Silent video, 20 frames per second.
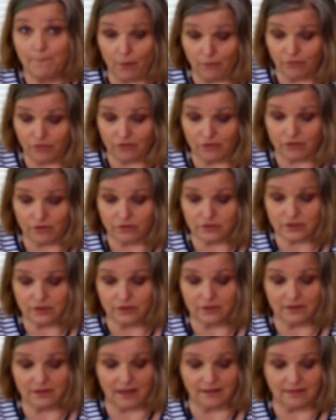Both of those
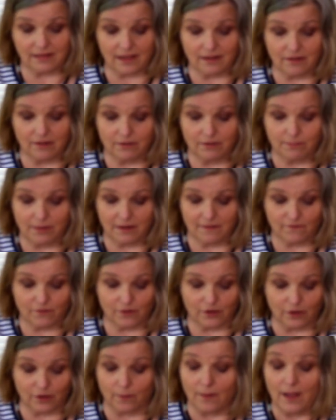look like they could be
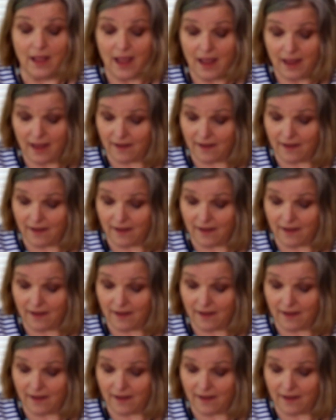for you.